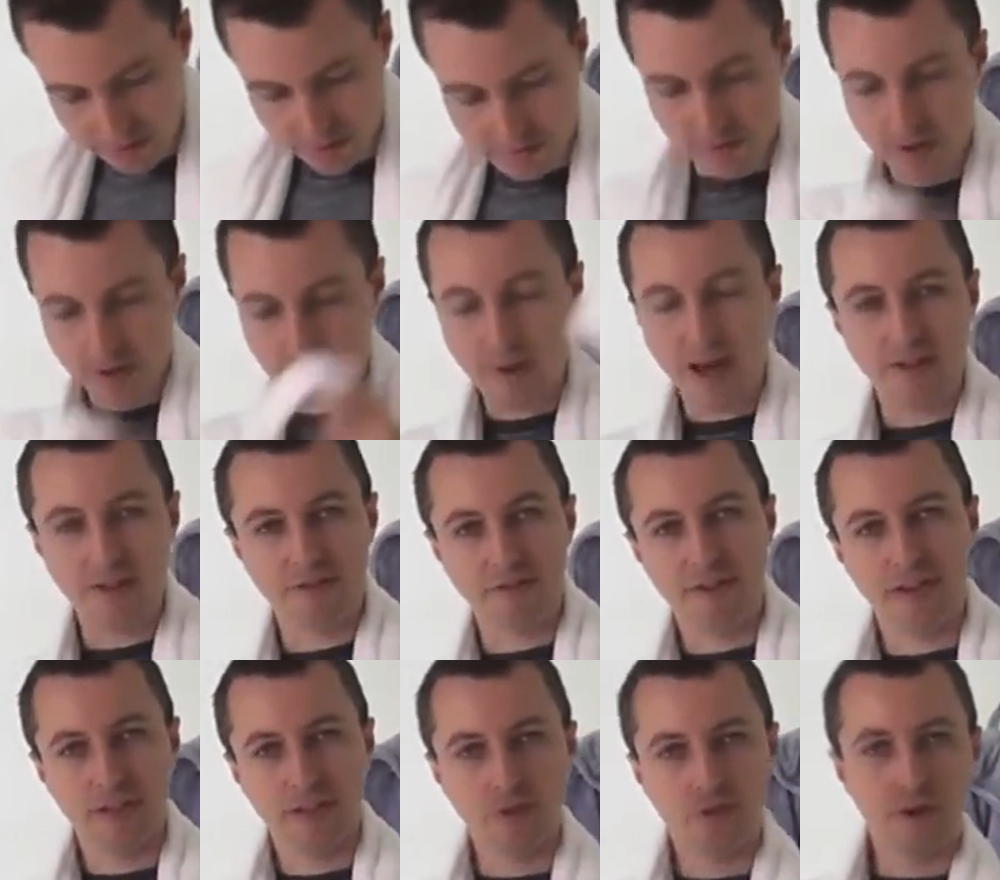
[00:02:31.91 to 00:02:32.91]
for the best
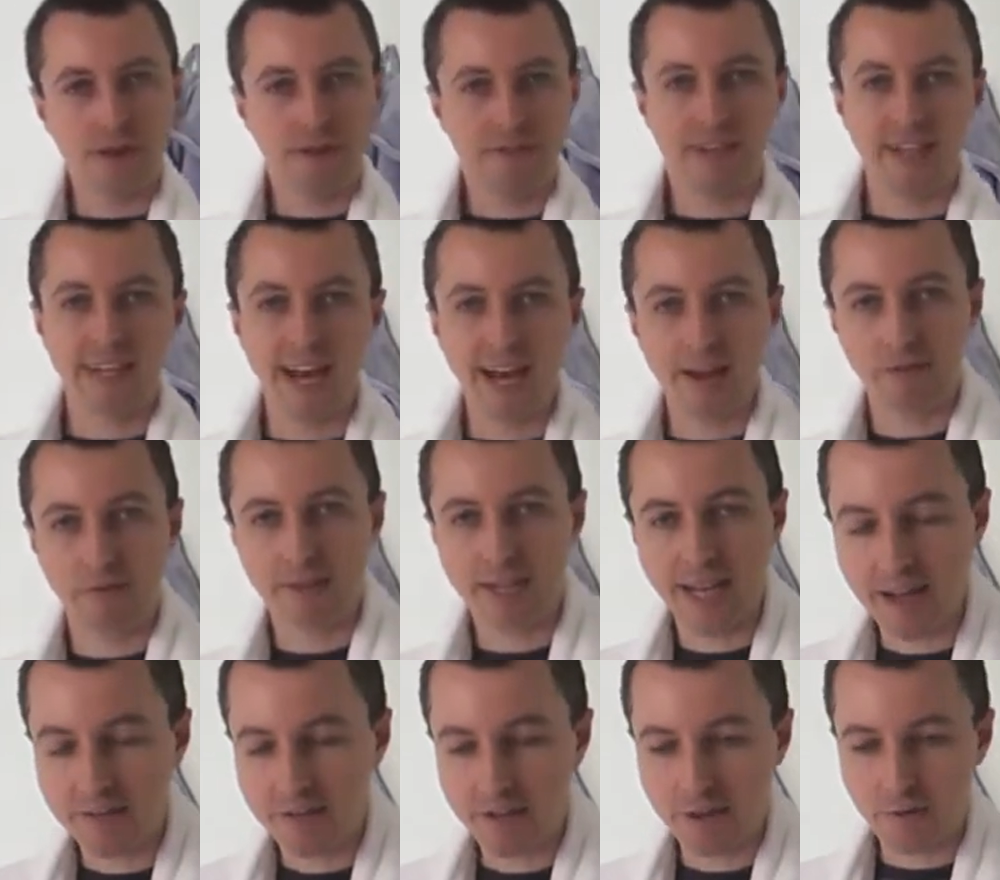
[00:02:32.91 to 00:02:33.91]
dressing gown
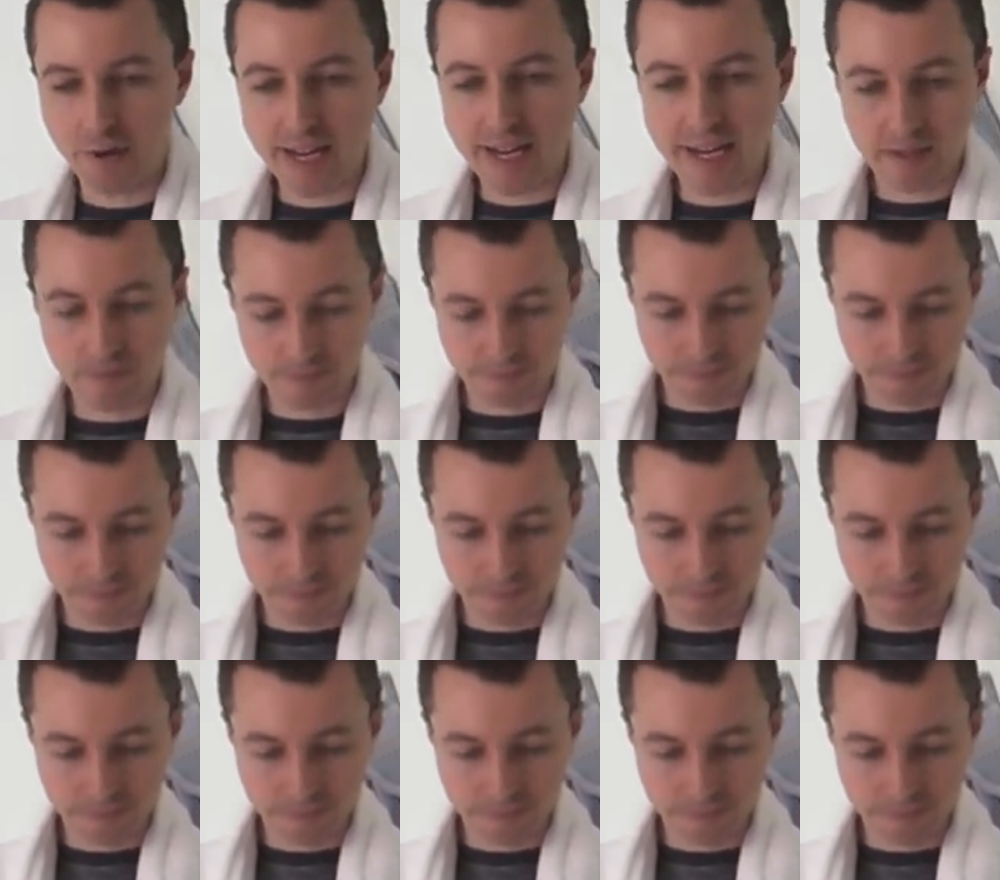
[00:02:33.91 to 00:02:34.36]
category.